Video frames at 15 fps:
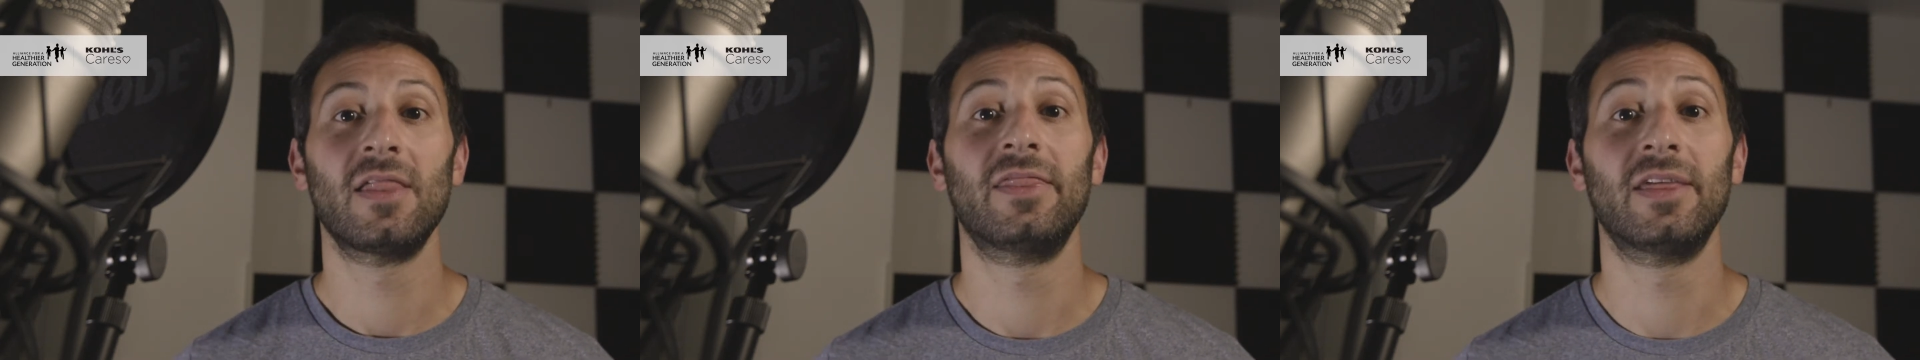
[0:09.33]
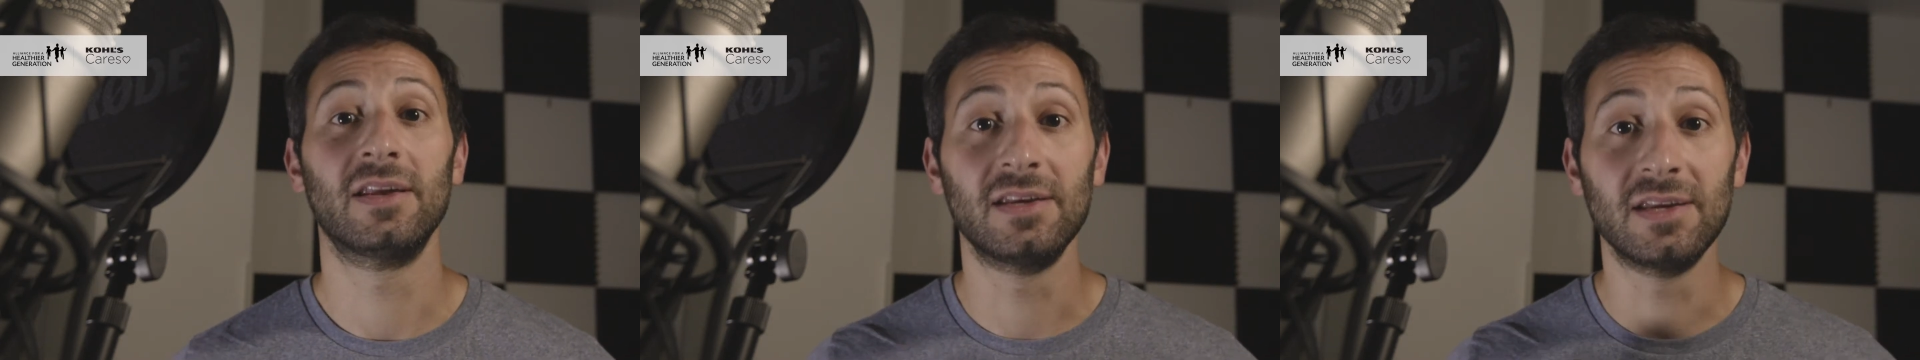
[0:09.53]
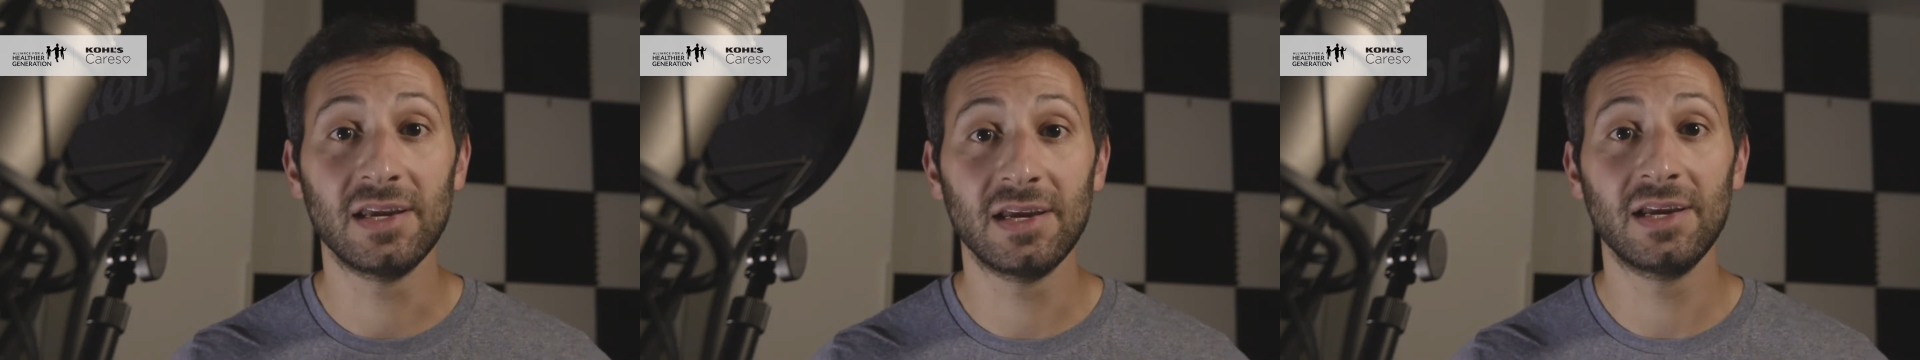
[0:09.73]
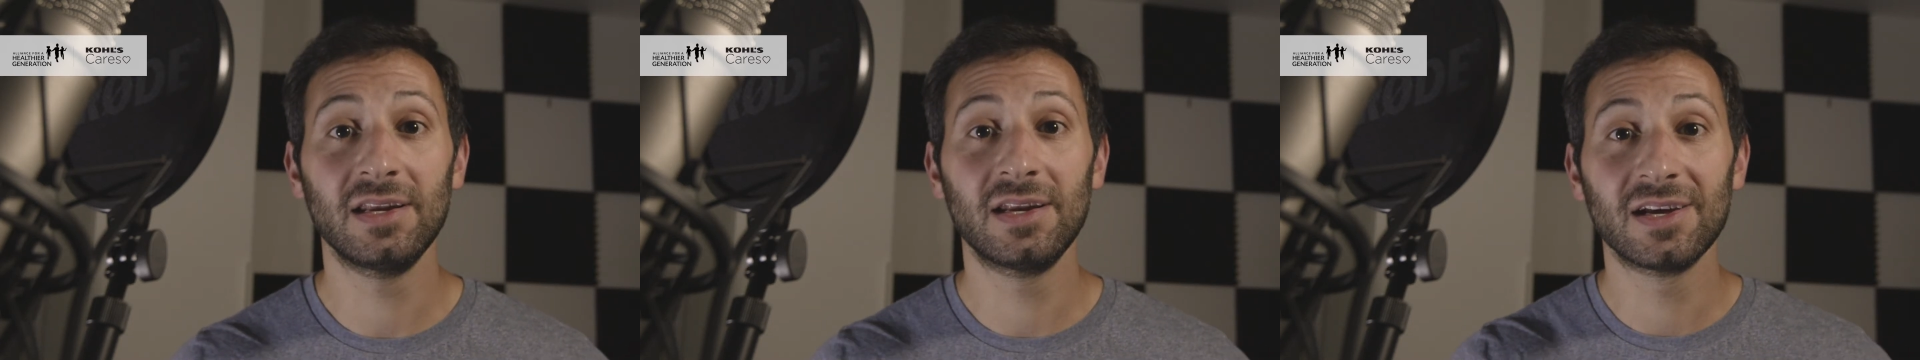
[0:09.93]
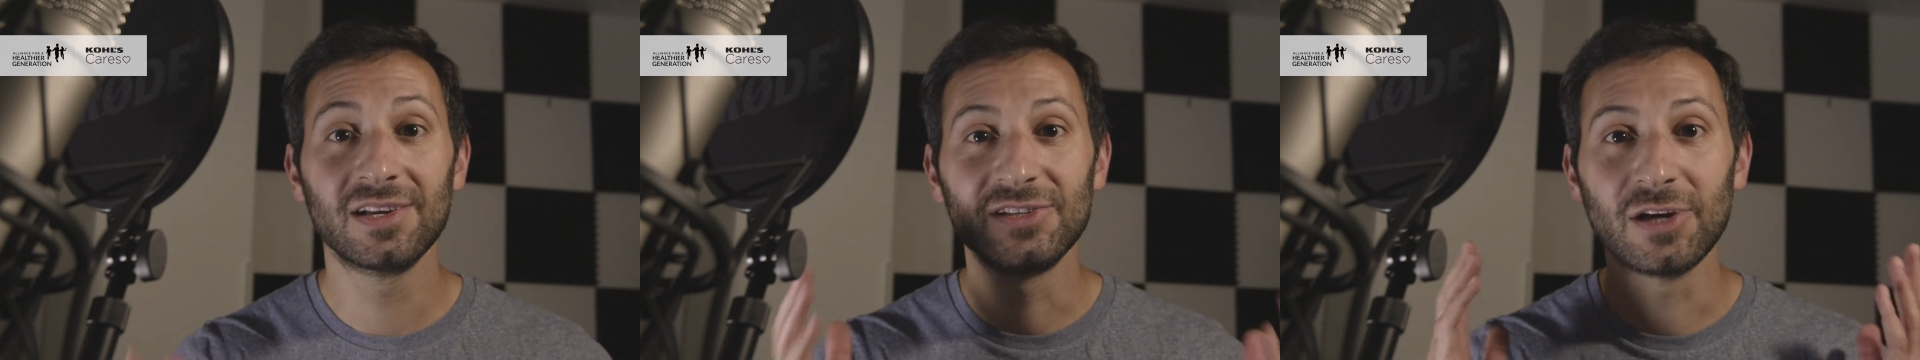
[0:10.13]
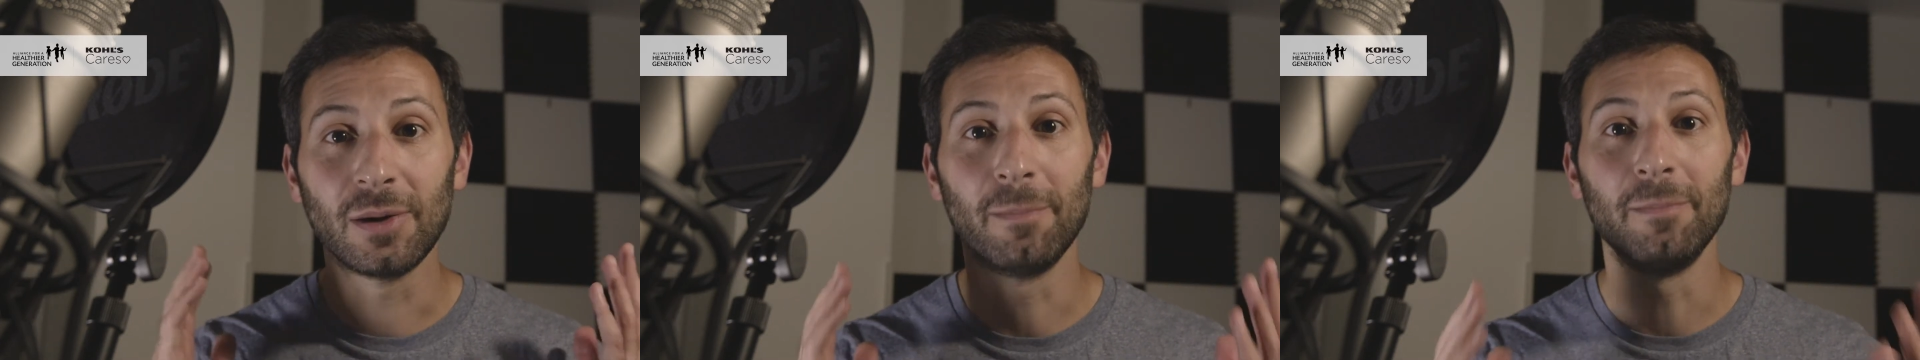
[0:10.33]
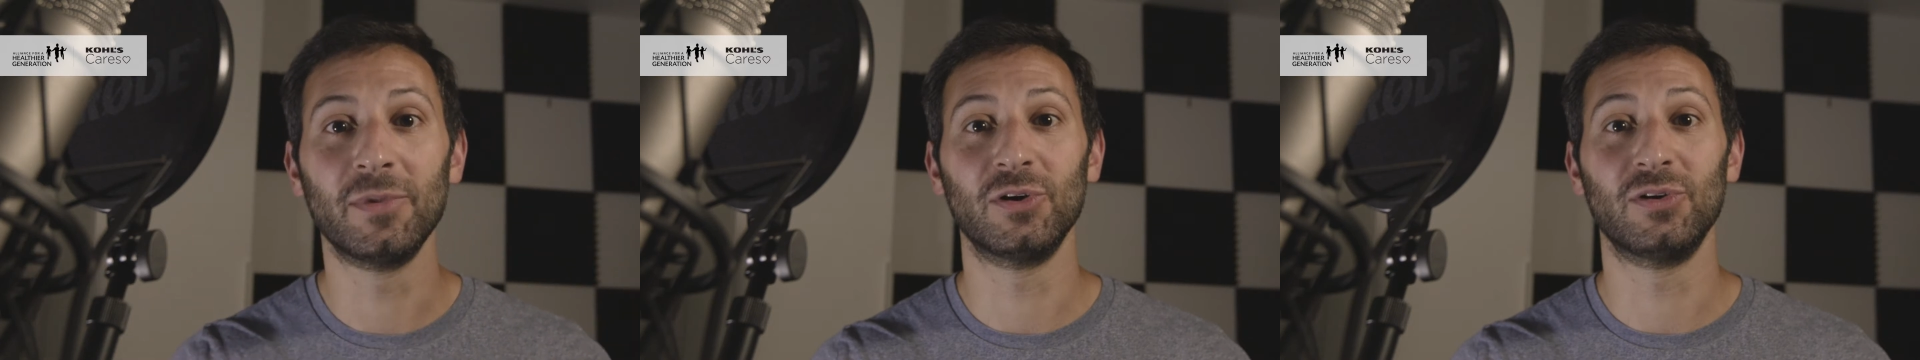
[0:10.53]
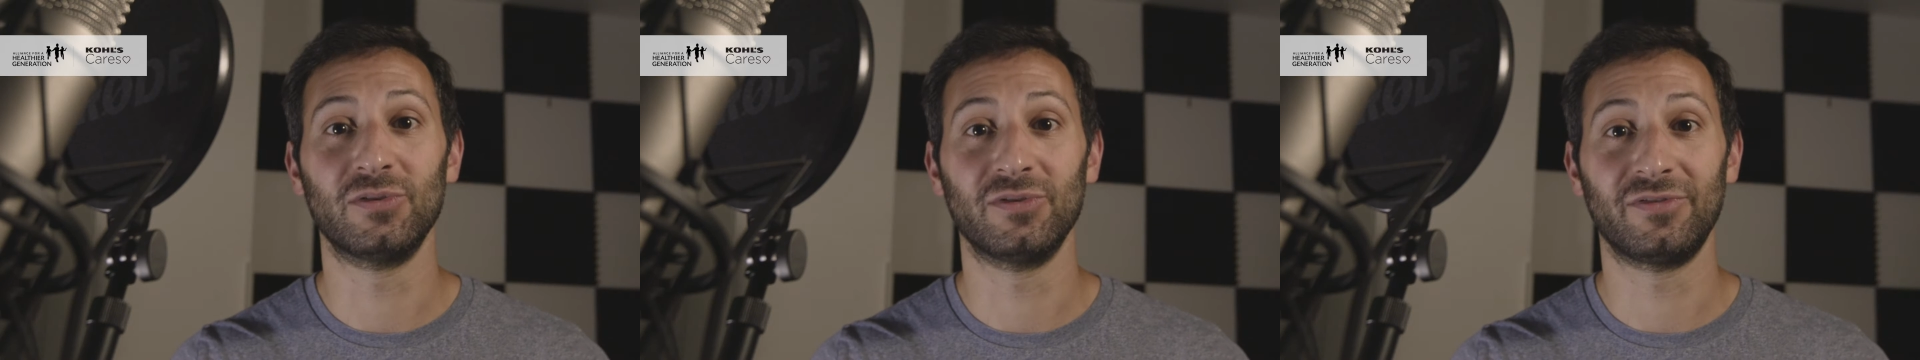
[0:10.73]
the need to
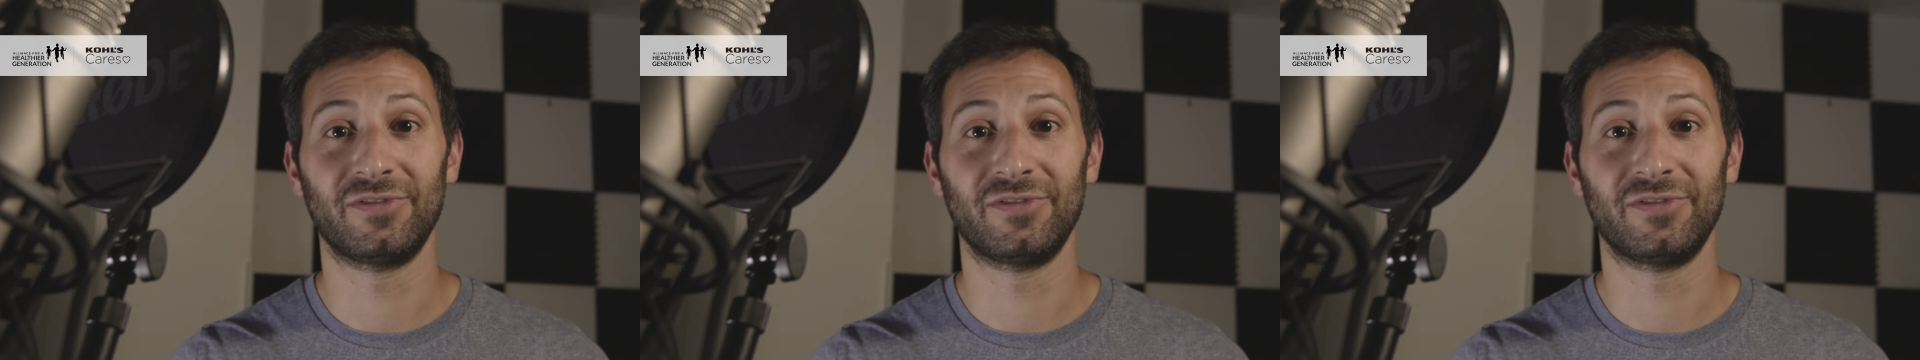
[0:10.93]
move.